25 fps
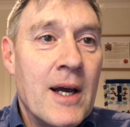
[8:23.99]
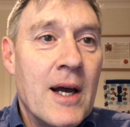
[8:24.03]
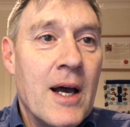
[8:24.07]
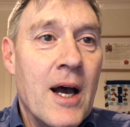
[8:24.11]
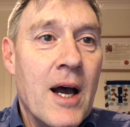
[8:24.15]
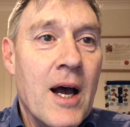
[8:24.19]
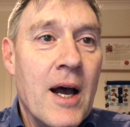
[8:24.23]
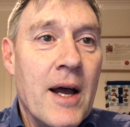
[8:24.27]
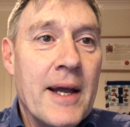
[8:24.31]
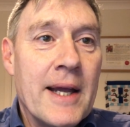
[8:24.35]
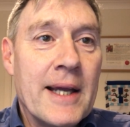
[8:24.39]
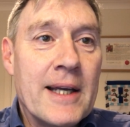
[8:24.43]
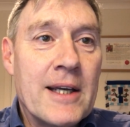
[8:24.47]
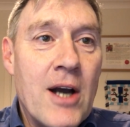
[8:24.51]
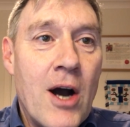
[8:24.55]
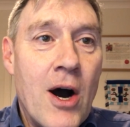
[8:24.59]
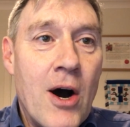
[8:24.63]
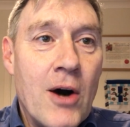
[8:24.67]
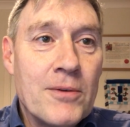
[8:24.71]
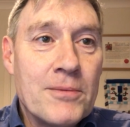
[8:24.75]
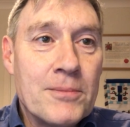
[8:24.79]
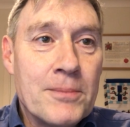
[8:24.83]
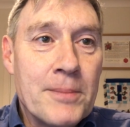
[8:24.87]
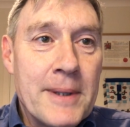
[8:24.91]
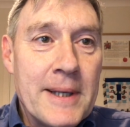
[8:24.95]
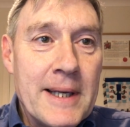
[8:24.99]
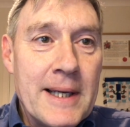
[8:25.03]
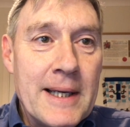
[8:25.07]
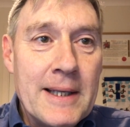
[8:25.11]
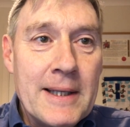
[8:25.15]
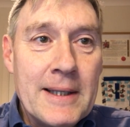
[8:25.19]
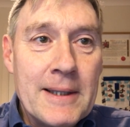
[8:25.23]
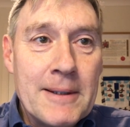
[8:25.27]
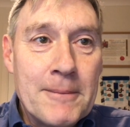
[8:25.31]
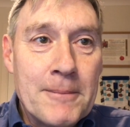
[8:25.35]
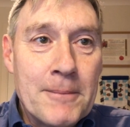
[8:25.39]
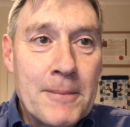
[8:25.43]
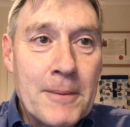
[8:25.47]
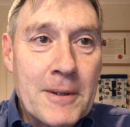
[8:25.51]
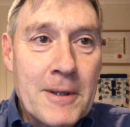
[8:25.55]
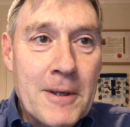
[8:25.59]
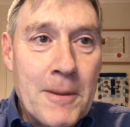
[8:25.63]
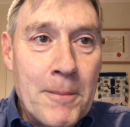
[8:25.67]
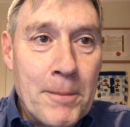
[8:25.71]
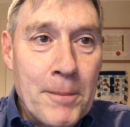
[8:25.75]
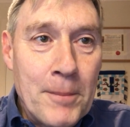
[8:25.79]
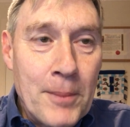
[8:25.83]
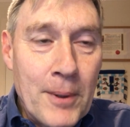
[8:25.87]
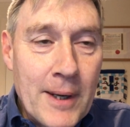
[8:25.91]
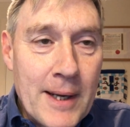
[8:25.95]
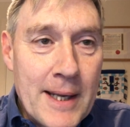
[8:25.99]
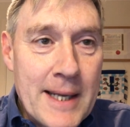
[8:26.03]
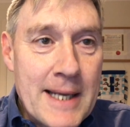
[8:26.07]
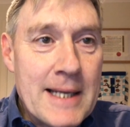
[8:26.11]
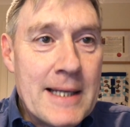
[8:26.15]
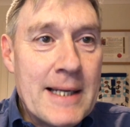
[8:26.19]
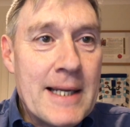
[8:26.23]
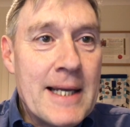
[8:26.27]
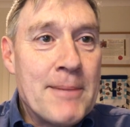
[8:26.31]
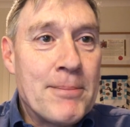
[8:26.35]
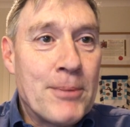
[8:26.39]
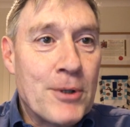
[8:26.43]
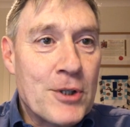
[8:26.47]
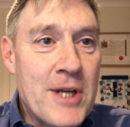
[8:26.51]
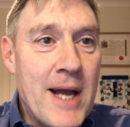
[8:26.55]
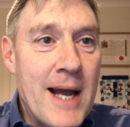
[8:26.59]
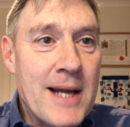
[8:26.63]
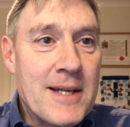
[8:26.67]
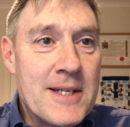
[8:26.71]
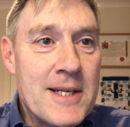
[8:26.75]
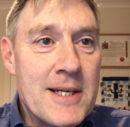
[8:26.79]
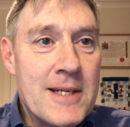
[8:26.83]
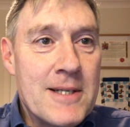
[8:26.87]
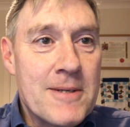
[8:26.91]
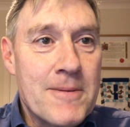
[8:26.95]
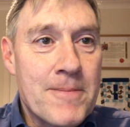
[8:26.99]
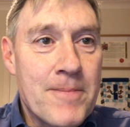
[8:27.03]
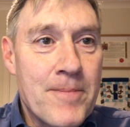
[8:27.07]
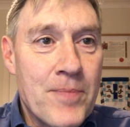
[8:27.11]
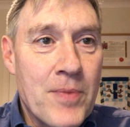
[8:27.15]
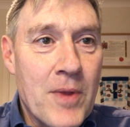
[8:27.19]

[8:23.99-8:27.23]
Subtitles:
It can't be completely protected